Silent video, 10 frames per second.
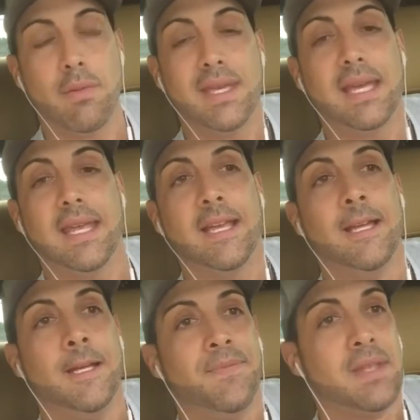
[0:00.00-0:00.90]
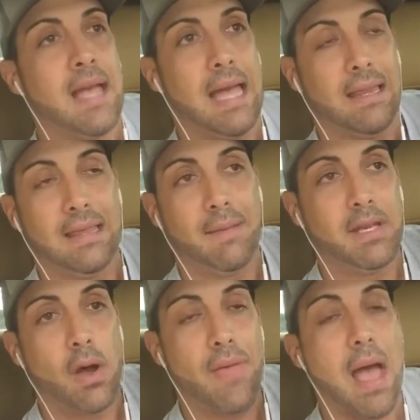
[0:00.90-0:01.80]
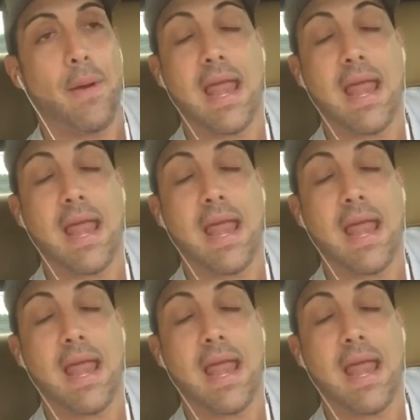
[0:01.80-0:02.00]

beginning and let me go that way.